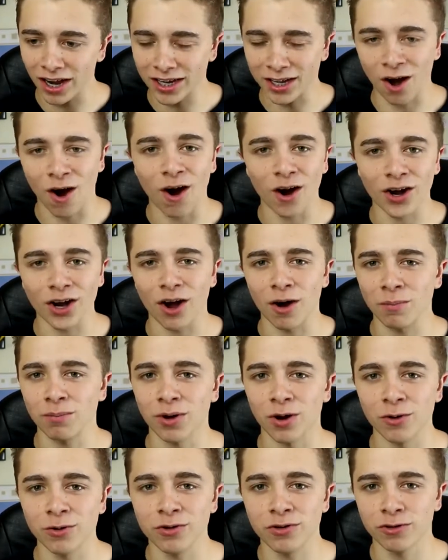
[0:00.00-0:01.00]
I can't
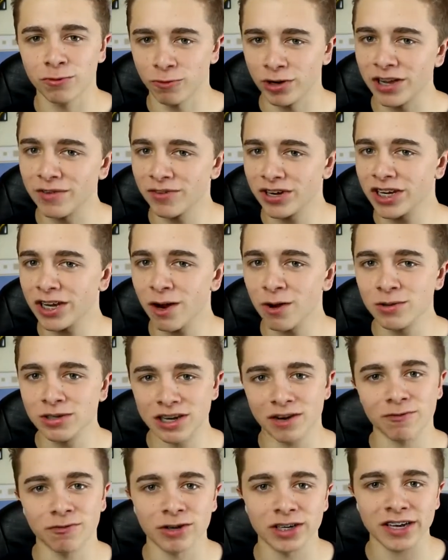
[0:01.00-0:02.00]
upload 3
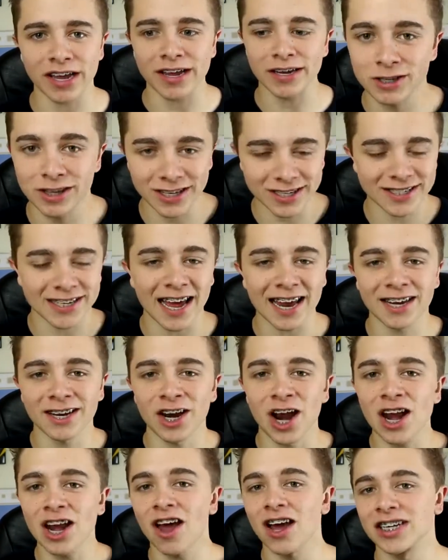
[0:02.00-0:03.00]
videos every day to the
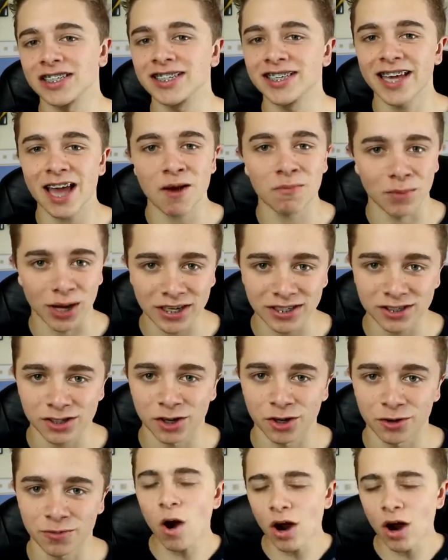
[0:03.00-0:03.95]
standard I like to get mine to.